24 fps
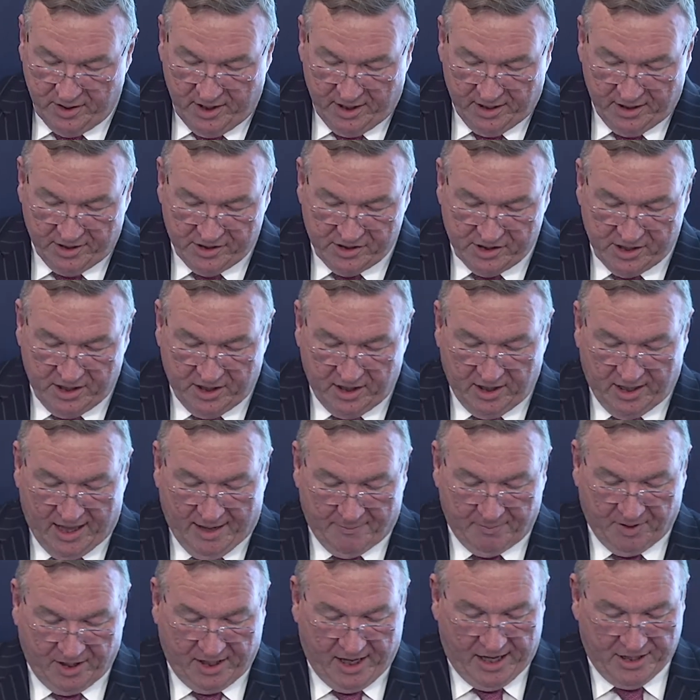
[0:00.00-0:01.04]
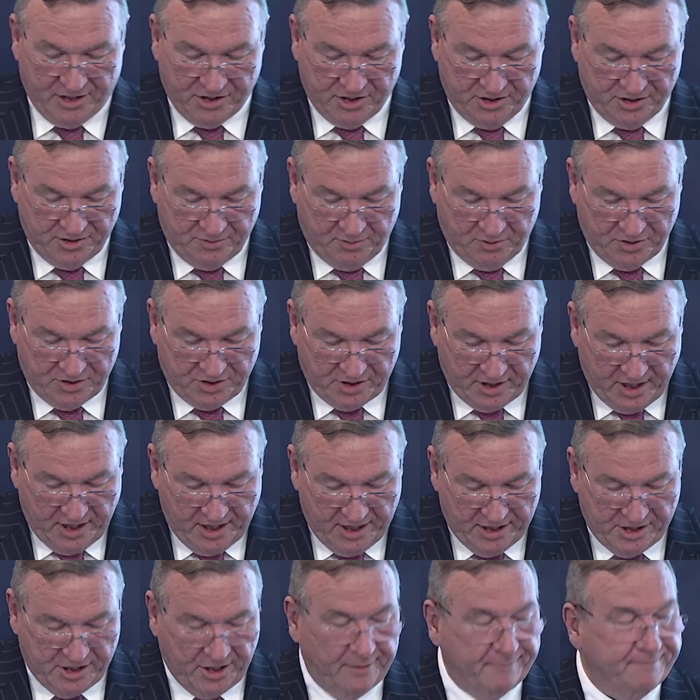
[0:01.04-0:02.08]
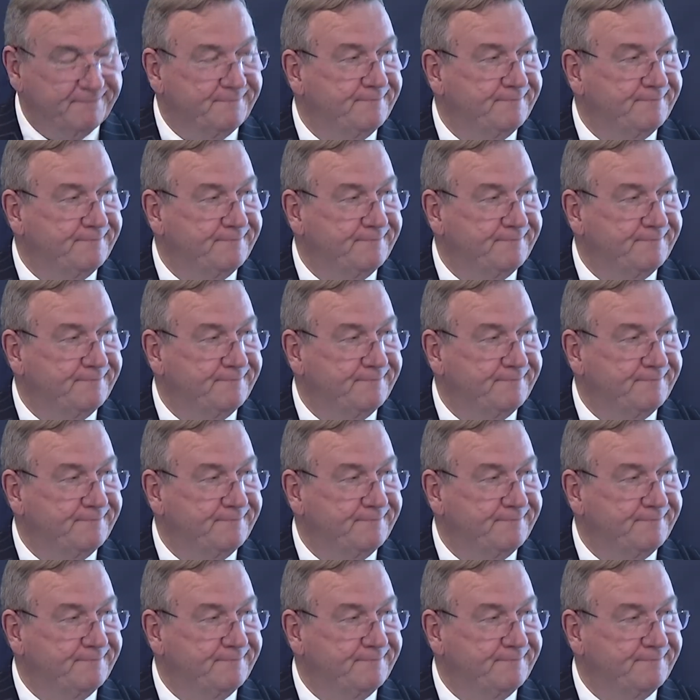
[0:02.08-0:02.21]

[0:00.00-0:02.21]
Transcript: and a single applications procedure.